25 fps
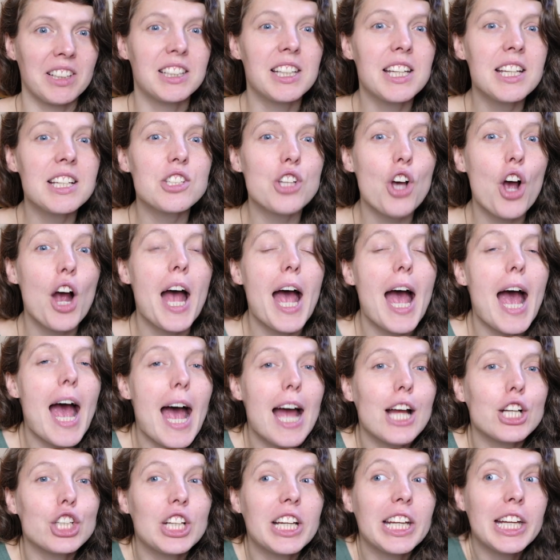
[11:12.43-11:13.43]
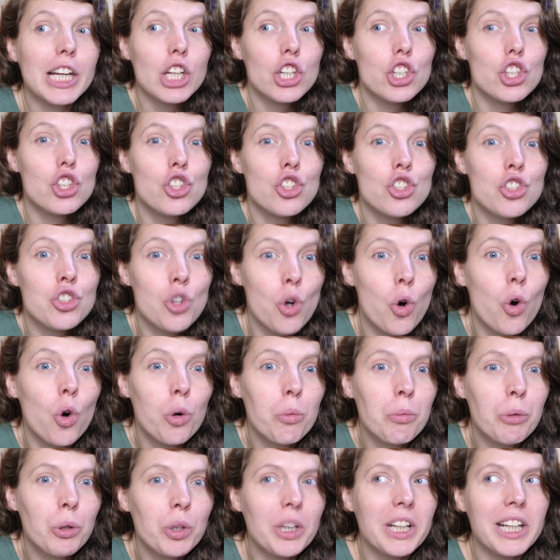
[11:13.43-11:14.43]
These are actually
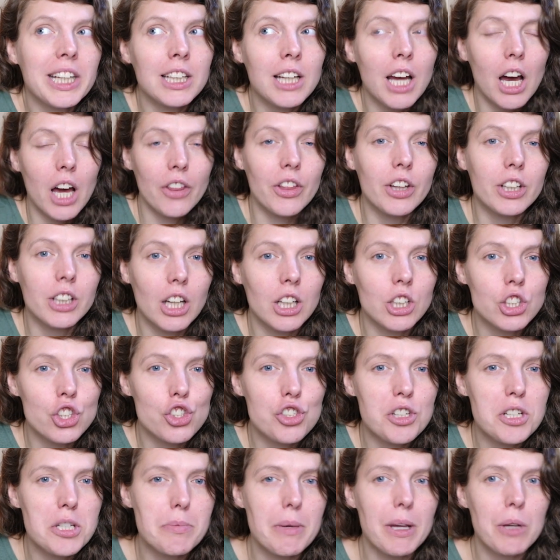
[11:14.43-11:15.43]
normal in other countries,